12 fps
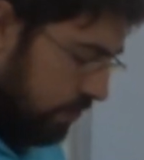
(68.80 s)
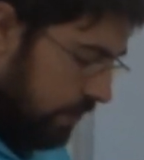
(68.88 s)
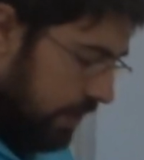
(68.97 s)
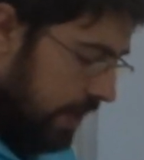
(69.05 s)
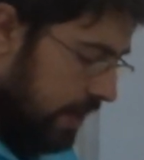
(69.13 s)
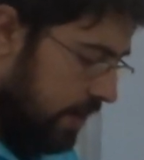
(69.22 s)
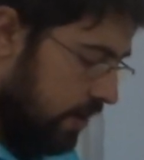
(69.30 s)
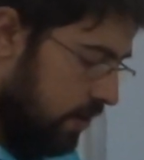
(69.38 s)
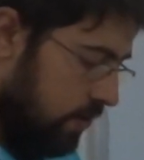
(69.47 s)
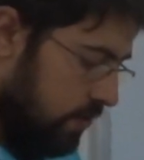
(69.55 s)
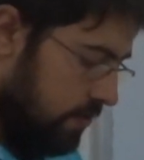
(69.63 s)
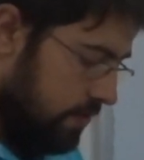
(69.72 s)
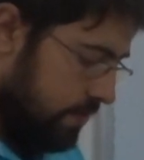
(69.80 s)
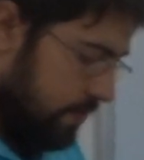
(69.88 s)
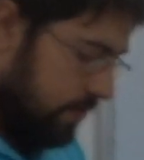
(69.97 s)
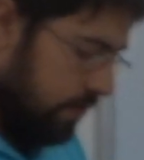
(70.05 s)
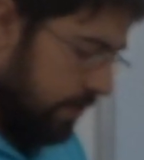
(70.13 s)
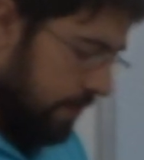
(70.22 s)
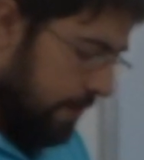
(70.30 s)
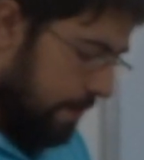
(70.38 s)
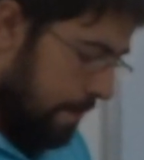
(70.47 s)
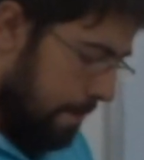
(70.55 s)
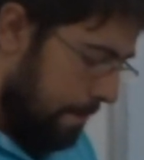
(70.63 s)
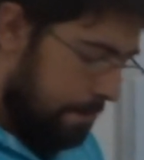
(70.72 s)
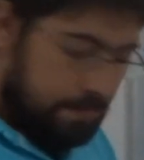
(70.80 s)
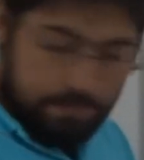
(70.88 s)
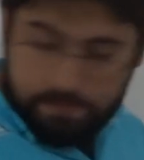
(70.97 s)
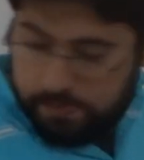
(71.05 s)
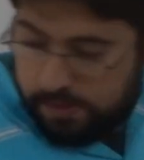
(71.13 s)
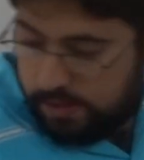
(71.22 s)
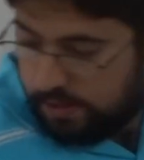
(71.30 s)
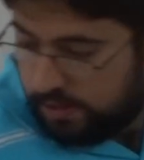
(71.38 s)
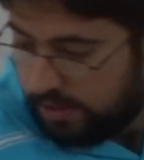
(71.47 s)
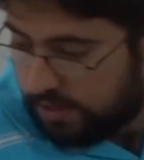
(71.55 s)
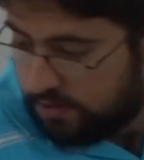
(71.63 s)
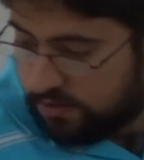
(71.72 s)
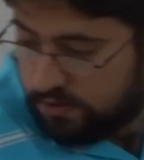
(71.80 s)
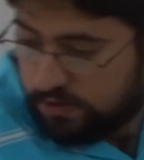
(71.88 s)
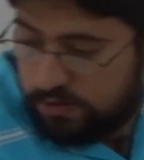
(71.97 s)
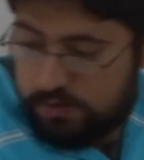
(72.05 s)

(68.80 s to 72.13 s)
begin now. Okay, let's